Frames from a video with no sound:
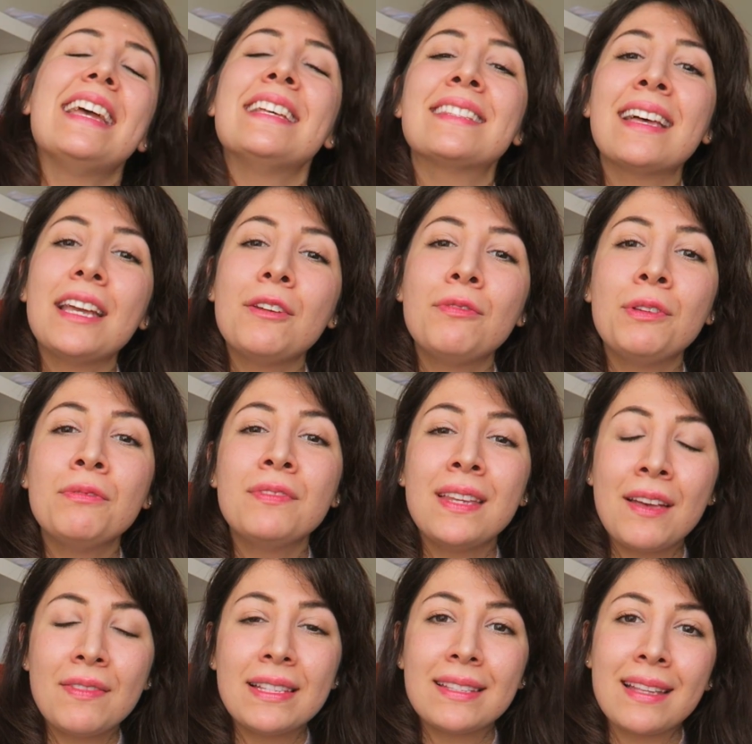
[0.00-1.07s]
is that if you've
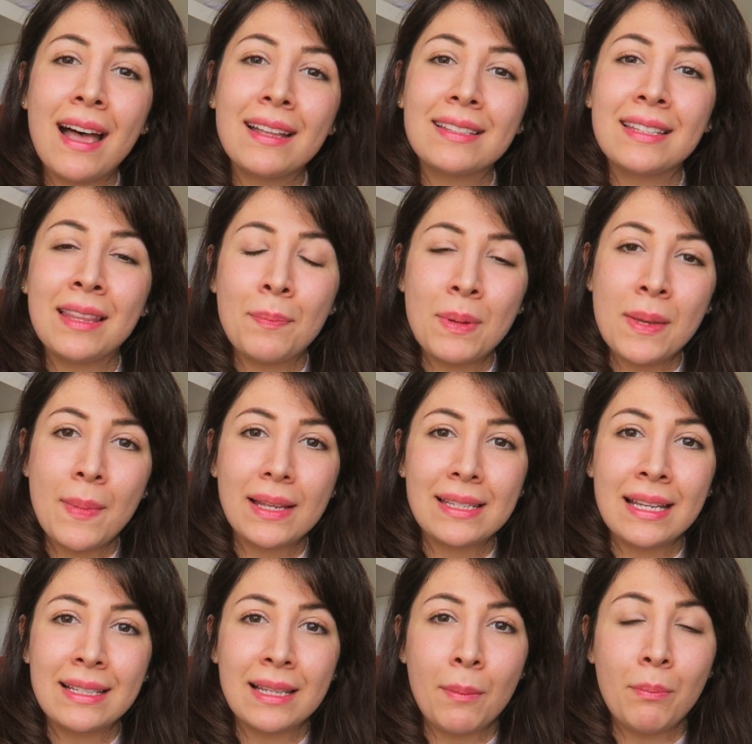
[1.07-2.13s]
never sat the BMAT
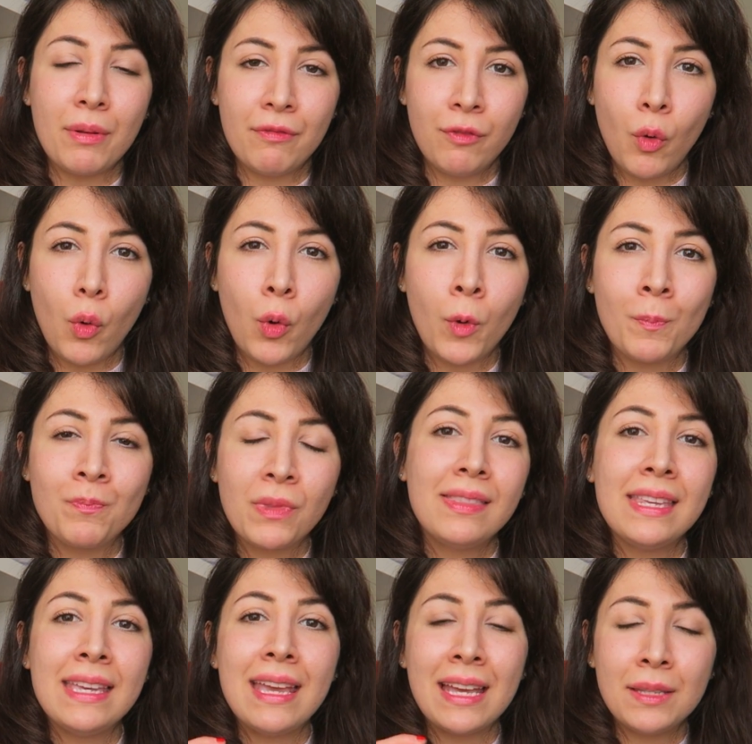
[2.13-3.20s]
exam before,
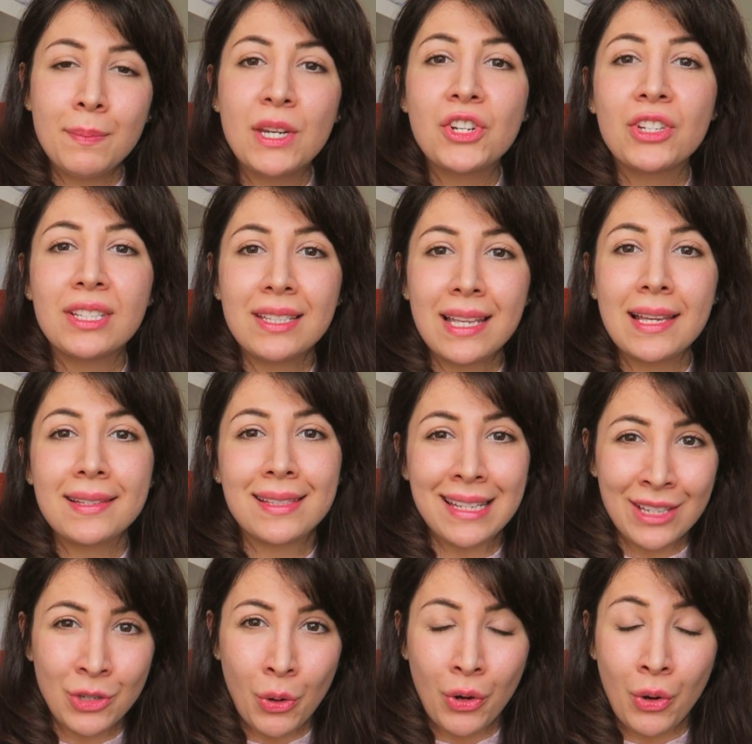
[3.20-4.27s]
the
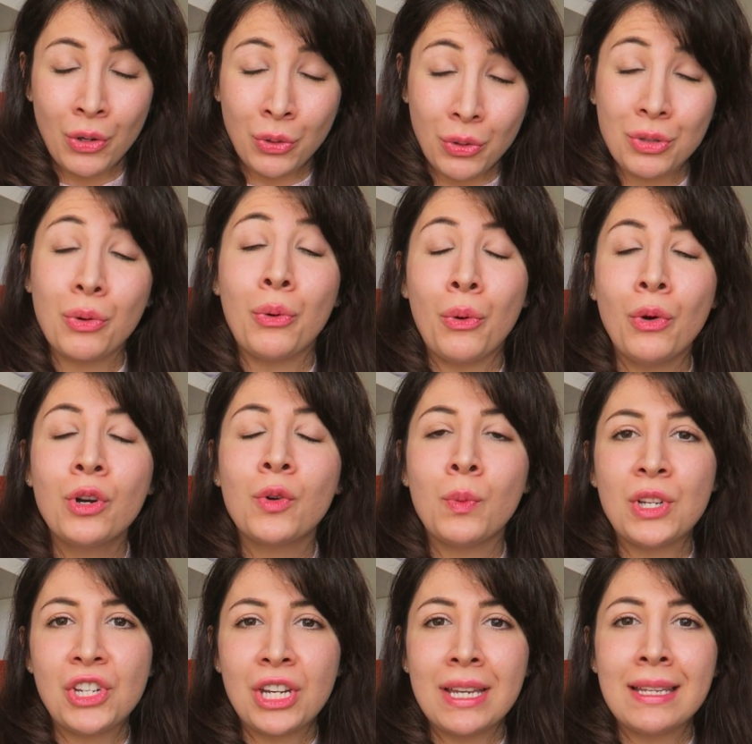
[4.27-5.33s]
admissionstesting.org,
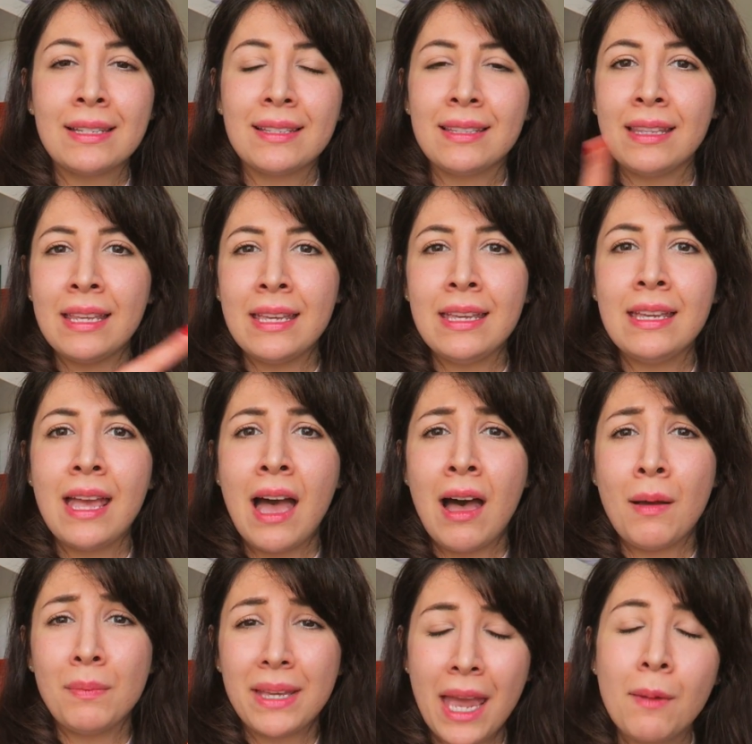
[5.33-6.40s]
which is the
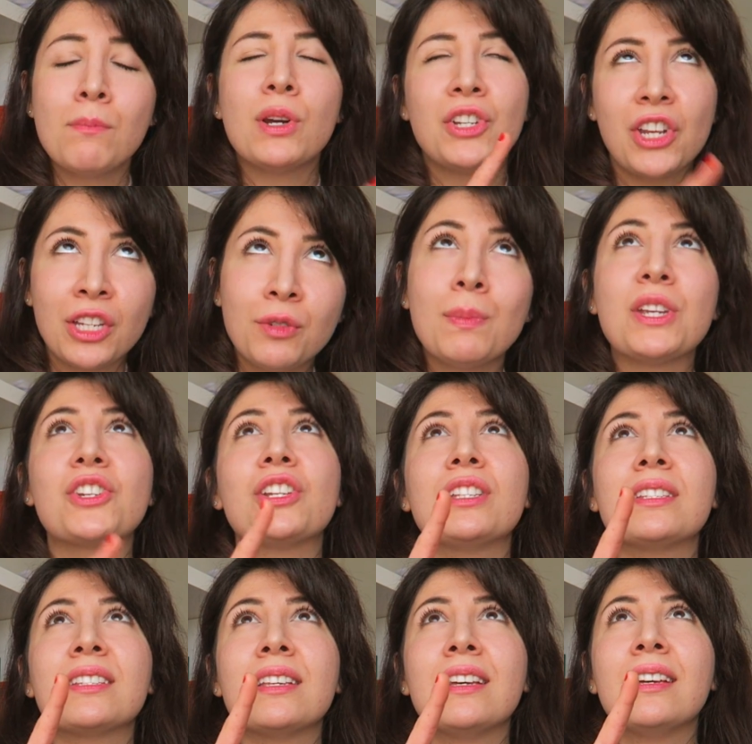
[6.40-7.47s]
Cambridge
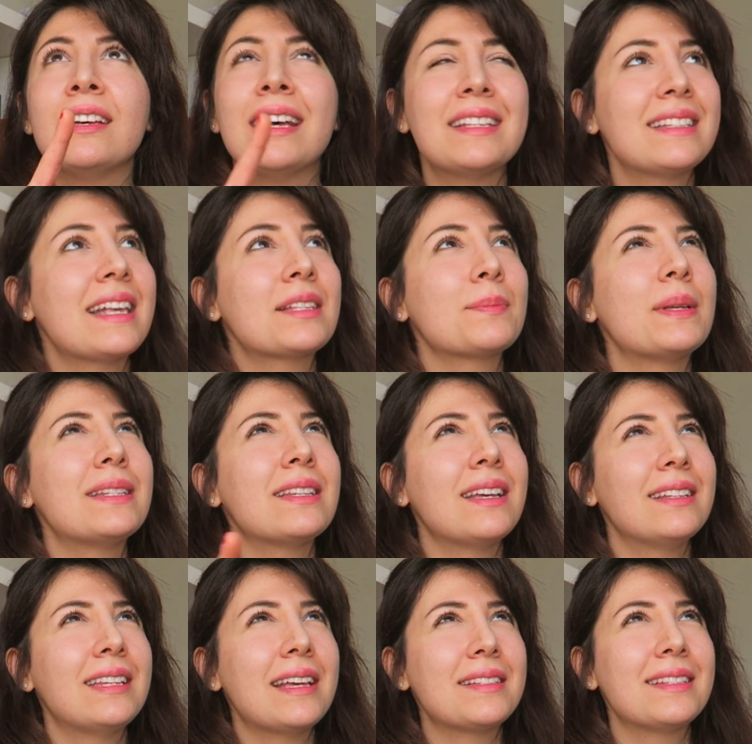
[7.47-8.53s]
Admissions Assessment
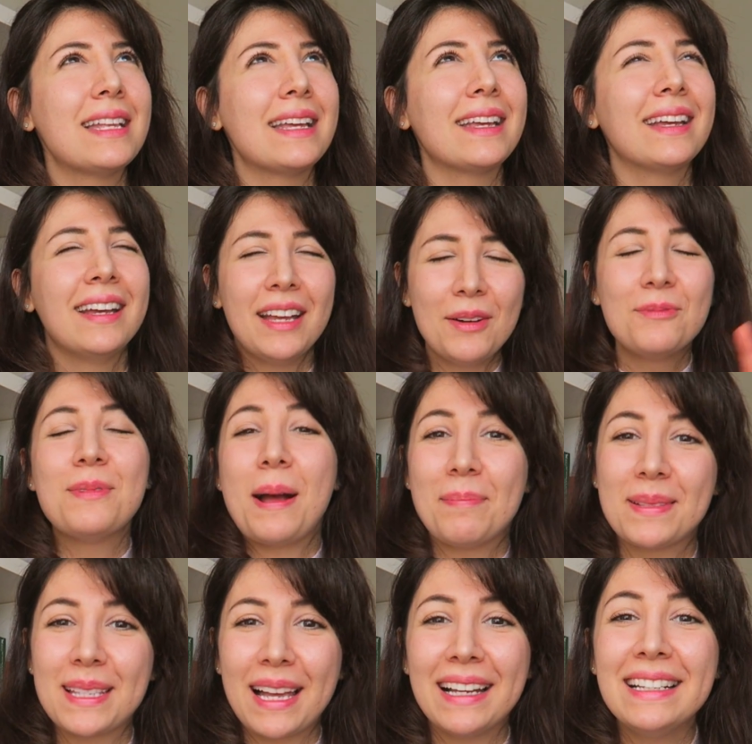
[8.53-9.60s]
Testing
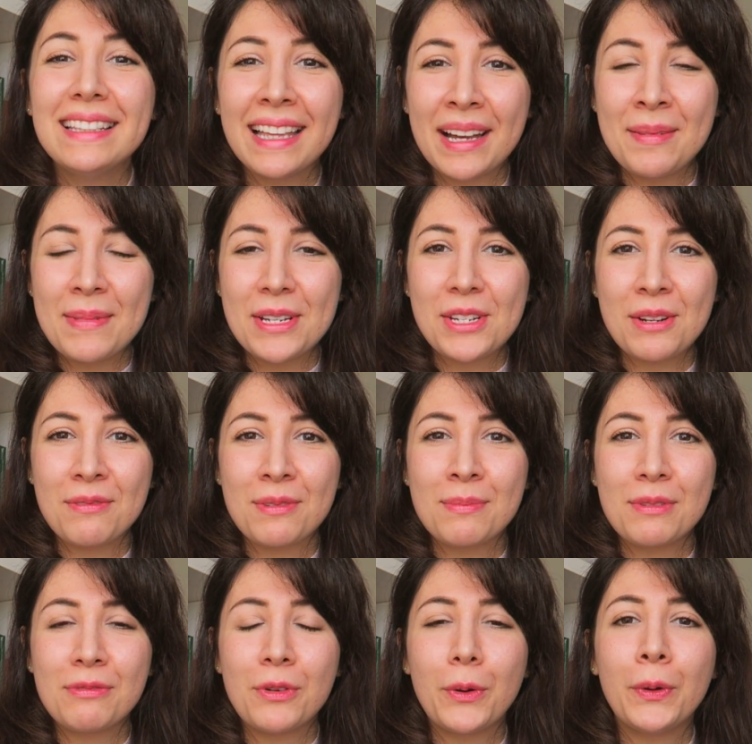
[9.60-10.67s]
website that I mentioned from
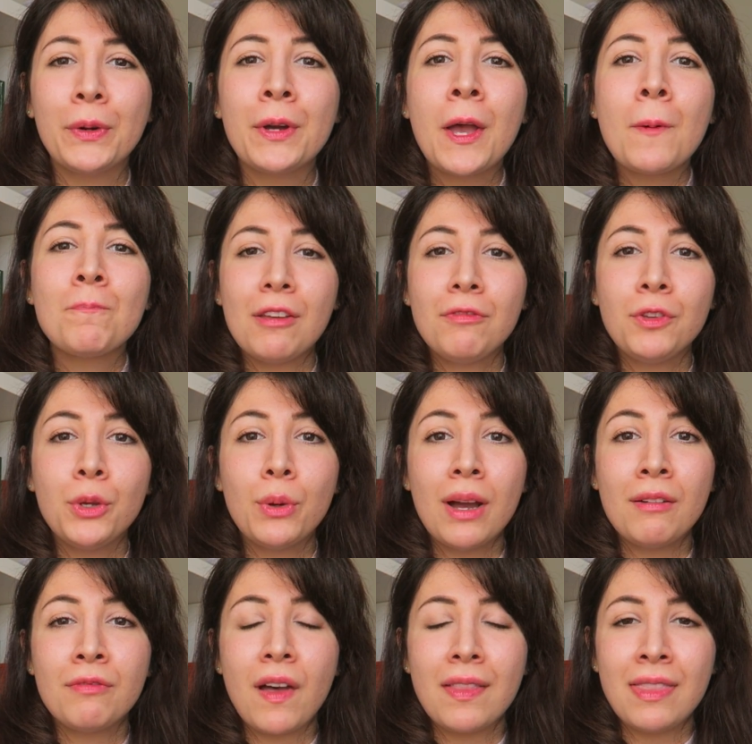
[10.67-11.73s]
before, if you
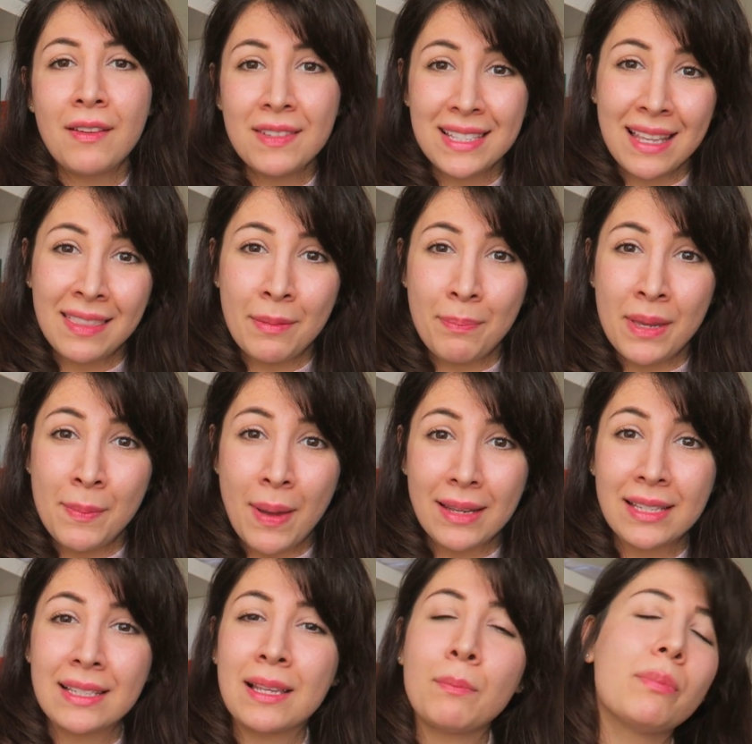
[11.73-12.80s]
have never sat the
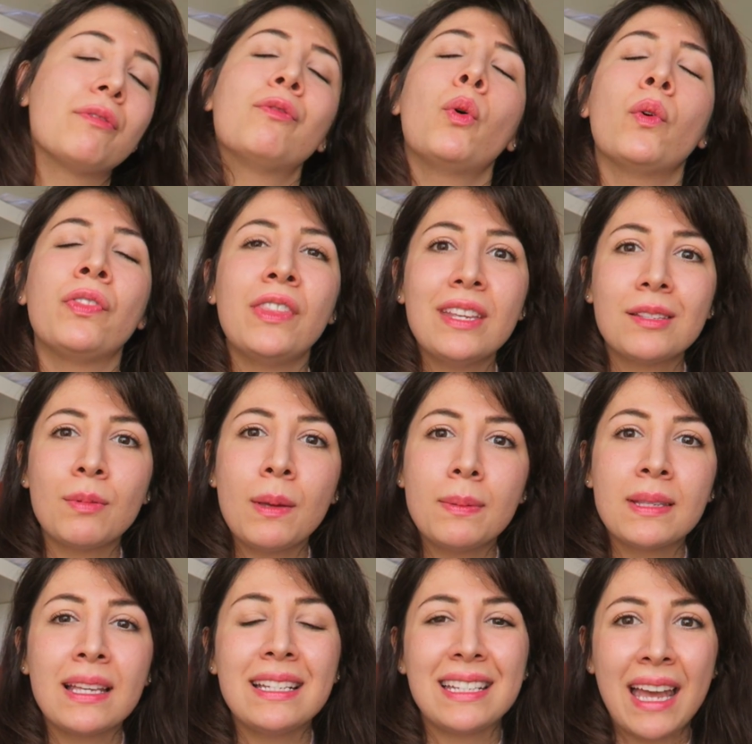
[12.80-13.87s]
BMAT exam before, this
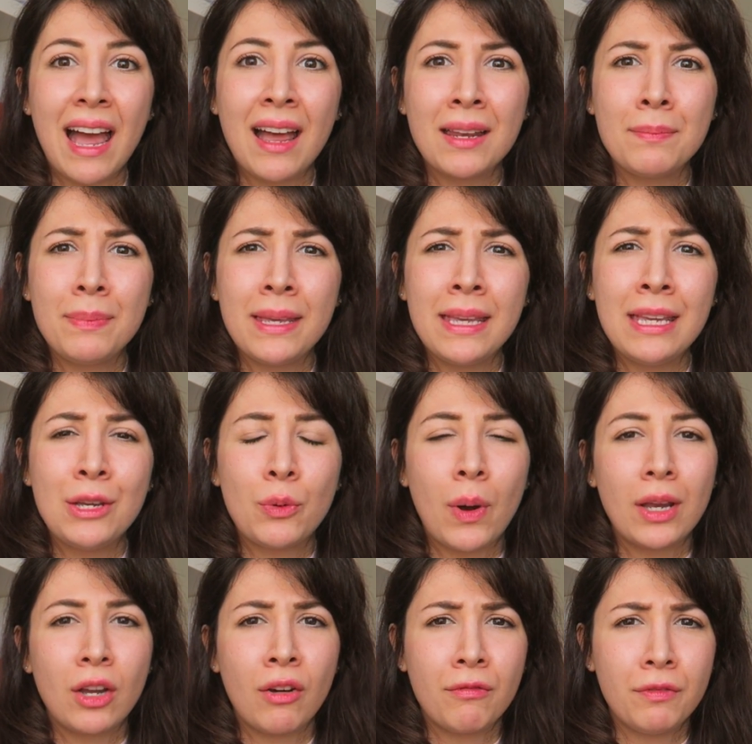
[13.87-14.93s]
website can be
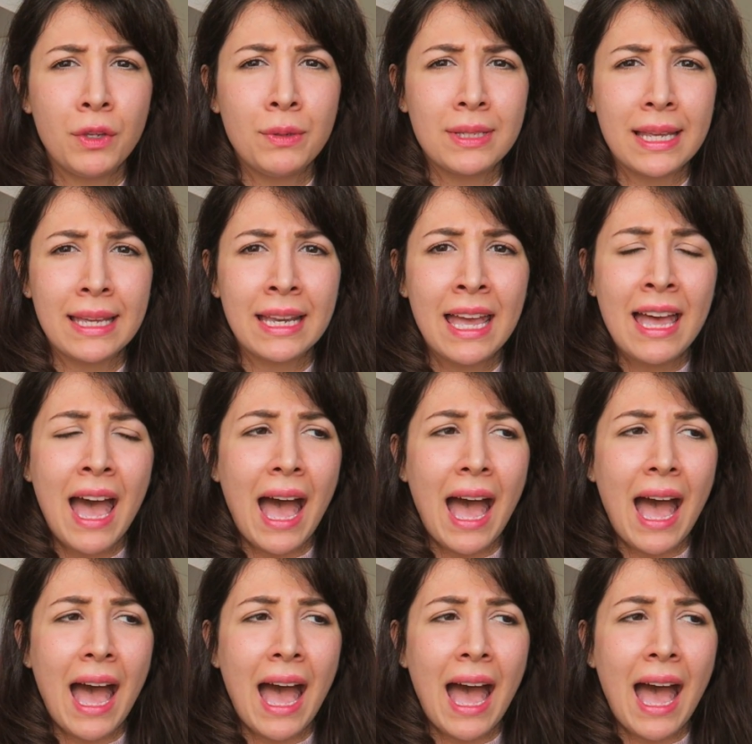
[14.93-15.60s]
quite confusing,